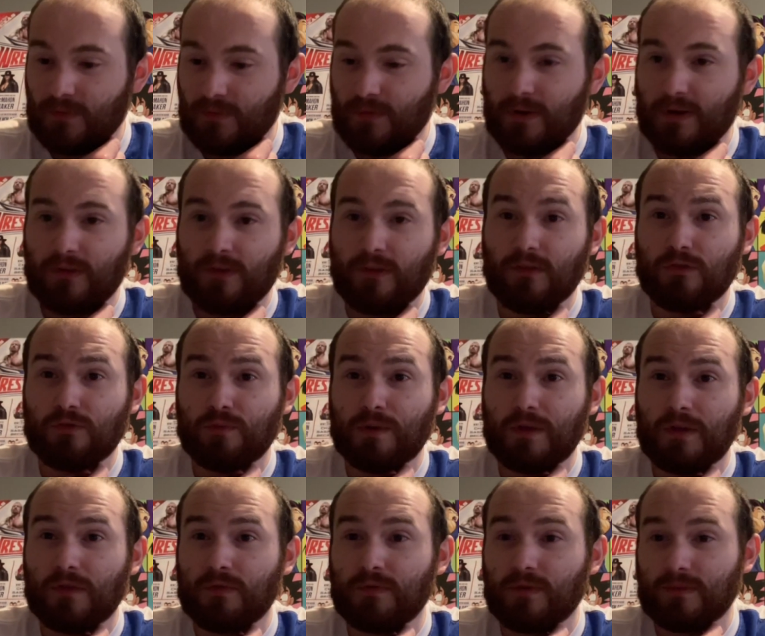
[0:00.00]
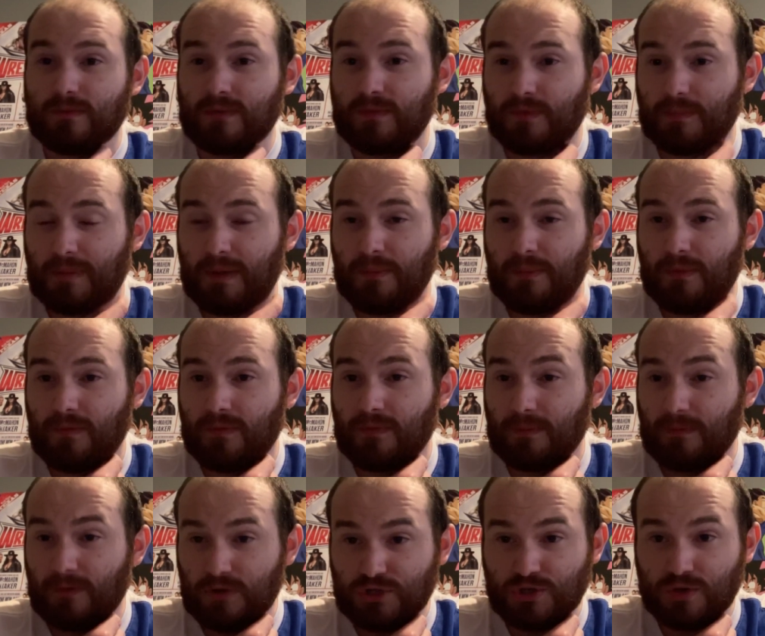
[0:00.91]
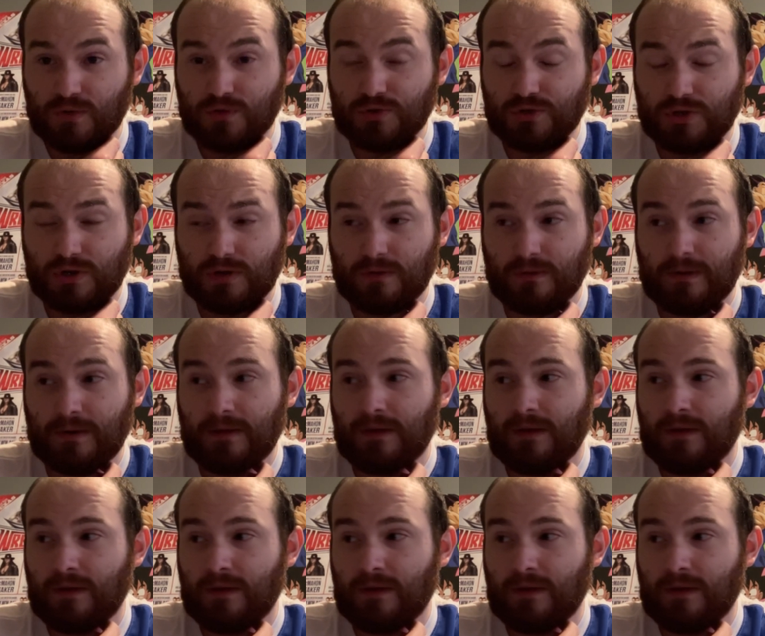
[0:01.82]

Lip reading: already seen the tweets from different people from Vshojo,